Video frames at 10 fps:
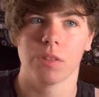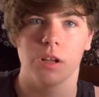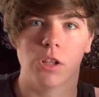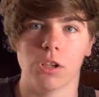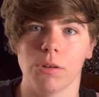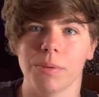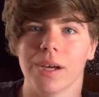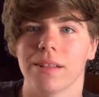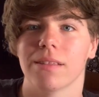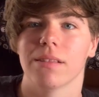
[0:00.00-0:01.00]
globe
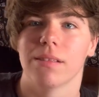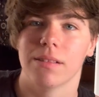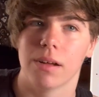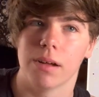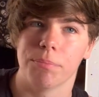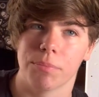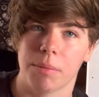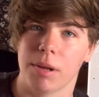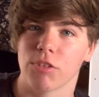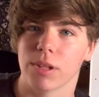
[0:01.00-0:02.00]
lights.
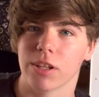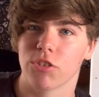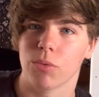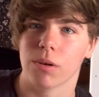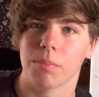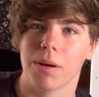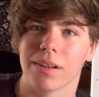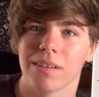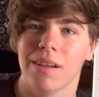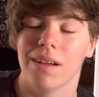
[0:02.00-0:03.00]
I'm not really sure,
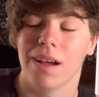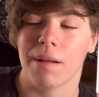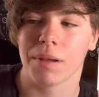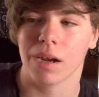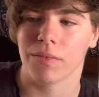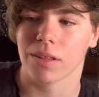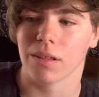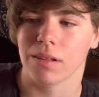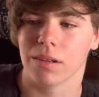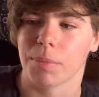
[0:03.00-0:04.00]
but I'm kind of
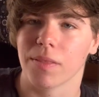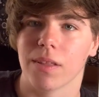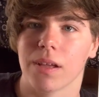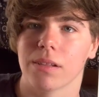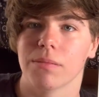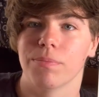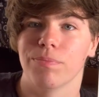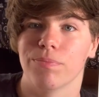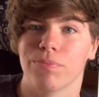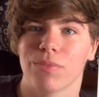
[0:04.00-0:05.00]
excited about that.
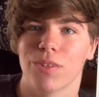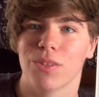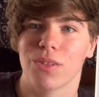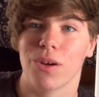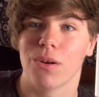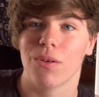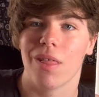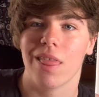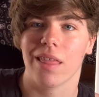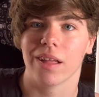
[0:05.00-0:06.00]
So
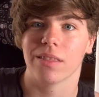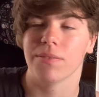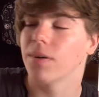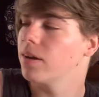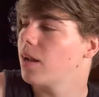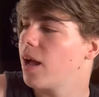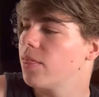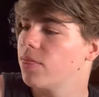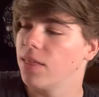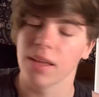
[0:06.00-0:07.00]
that's fun. I
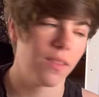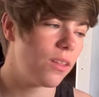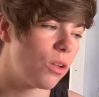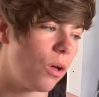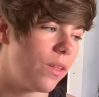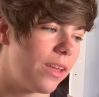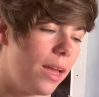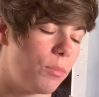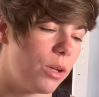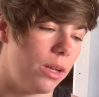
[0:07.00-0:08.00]
think that's all the
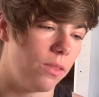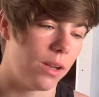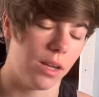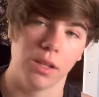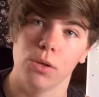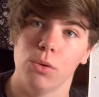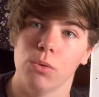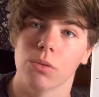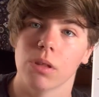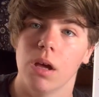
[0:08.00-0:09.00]
camera gear that I
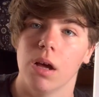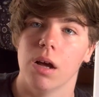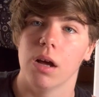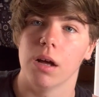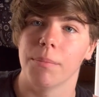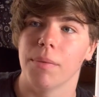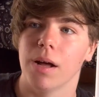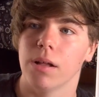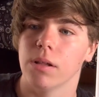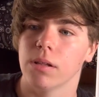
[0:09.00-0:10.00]
use.
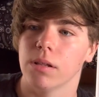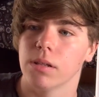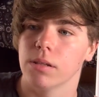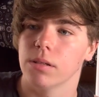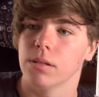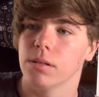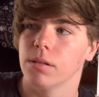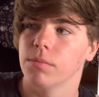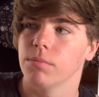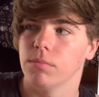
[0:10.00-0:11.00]
I'll
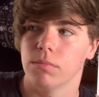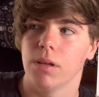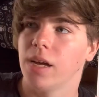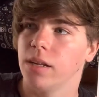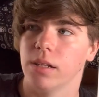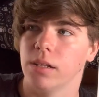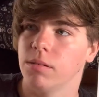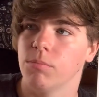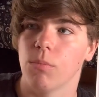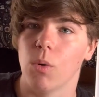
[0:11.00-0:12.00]
edit
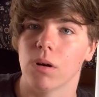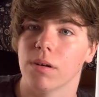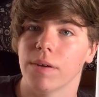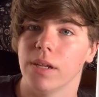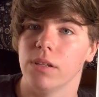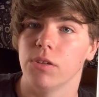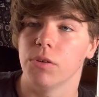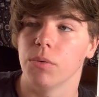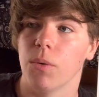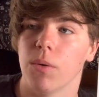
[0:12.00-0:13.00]
in more if I need
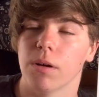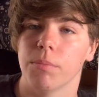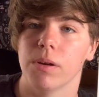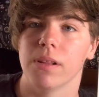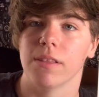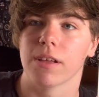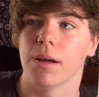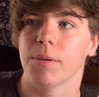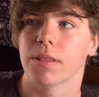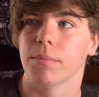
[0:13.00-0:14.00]
to, or put it in the
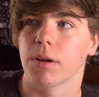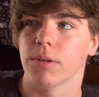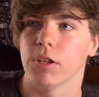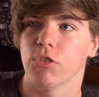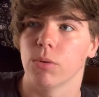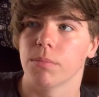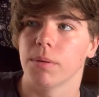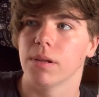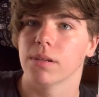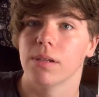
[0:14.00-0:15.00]
comments. I'm not really sure, but